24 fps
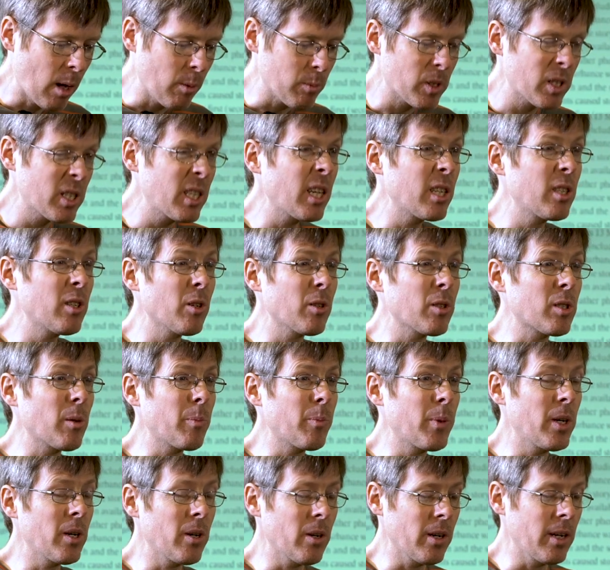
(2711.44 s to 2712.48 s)
signals
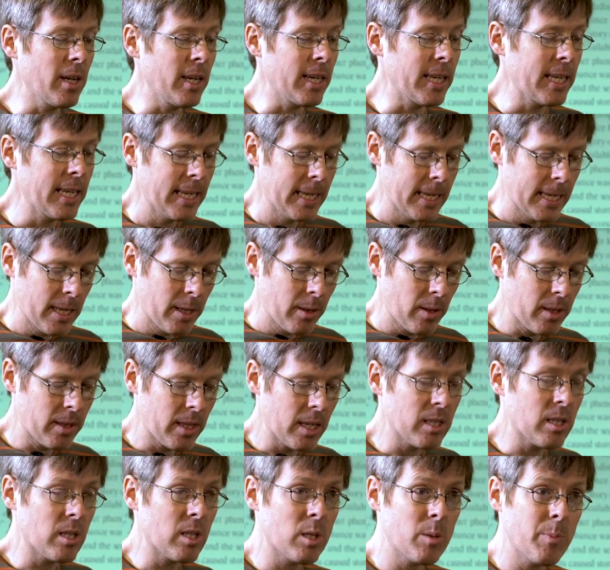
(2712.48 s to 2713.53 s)
appearing that they
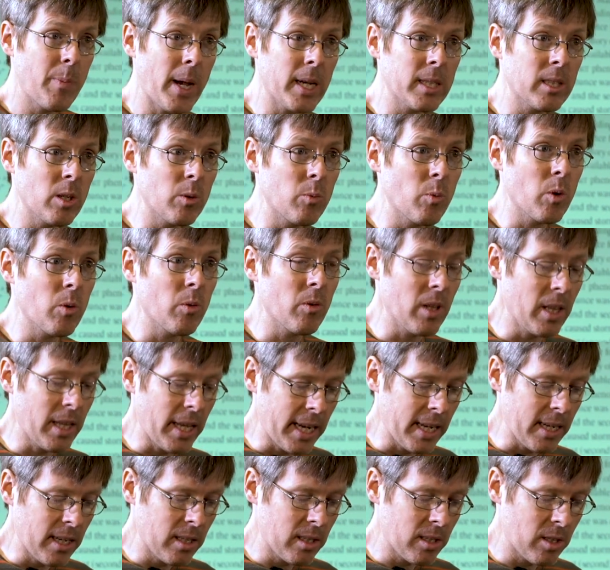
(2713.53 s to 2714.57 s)
suspected were
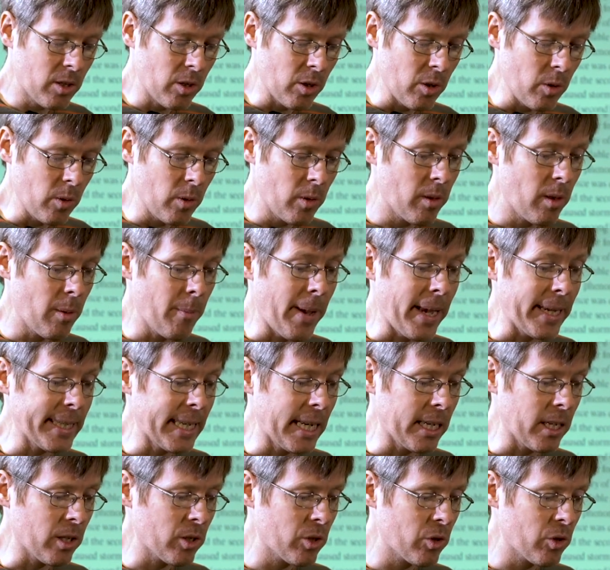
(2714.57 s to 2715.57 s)
related to the magnetic